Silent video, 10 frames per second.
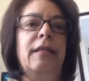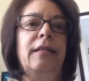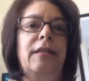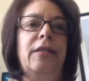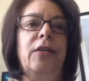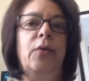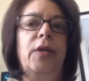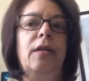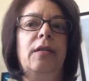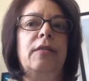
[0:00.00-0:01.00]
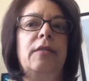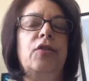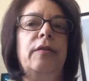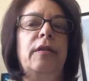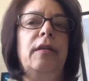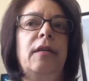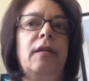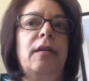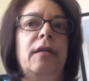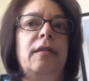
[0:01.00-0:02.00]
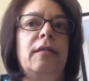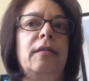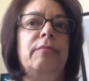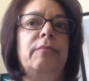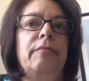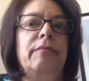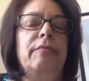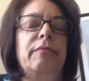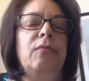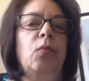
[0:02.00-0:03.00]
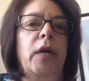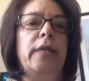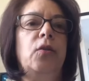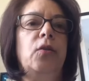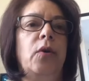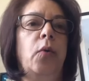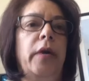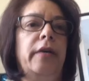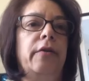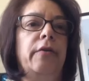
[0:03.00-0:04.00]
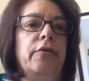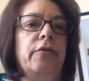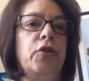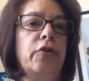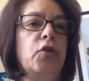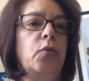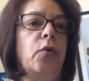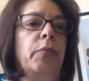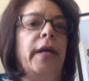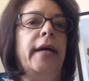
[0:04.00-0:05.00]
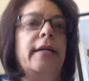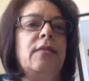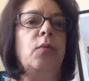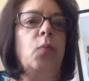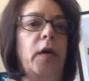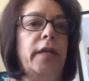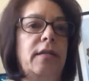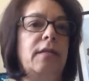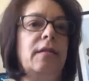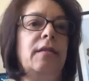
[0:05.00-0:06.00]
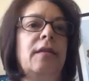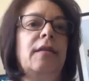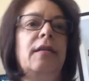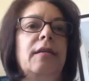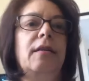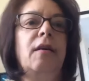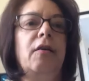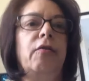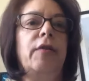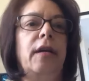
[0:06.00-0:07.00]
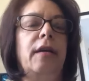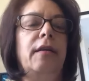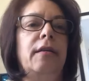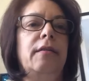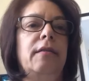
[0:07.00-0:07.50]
You know, he initially went to a Quaker church where Blacks and whites congregated.